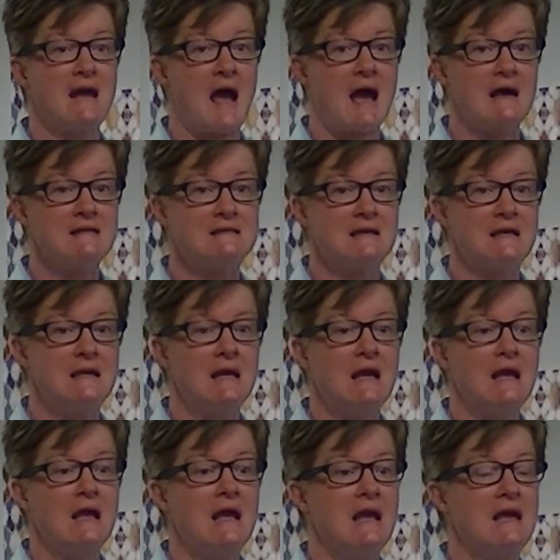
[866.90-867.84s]
taxi,
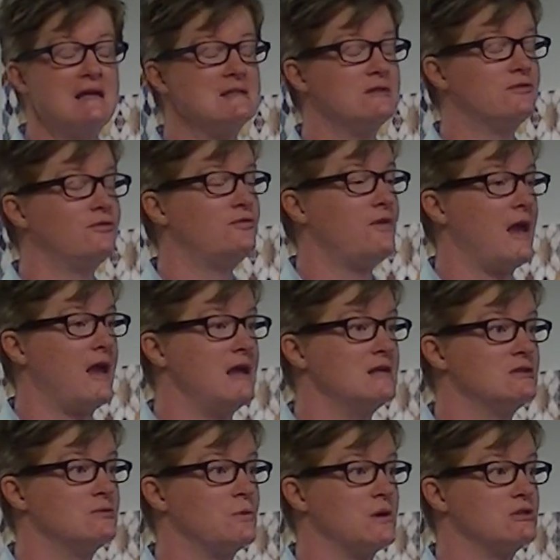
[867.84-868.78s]
his
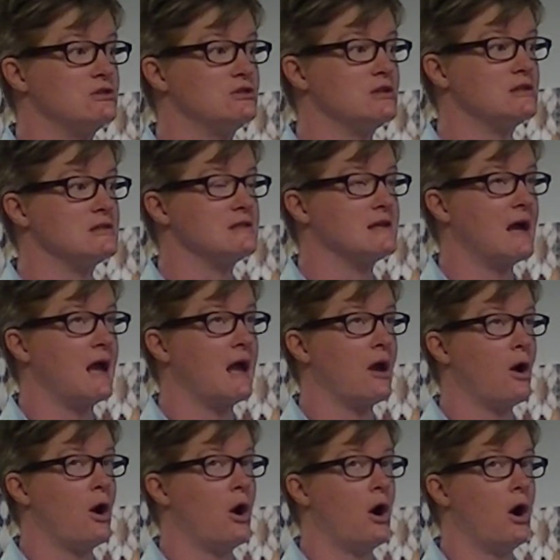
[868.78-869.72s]
face was just like,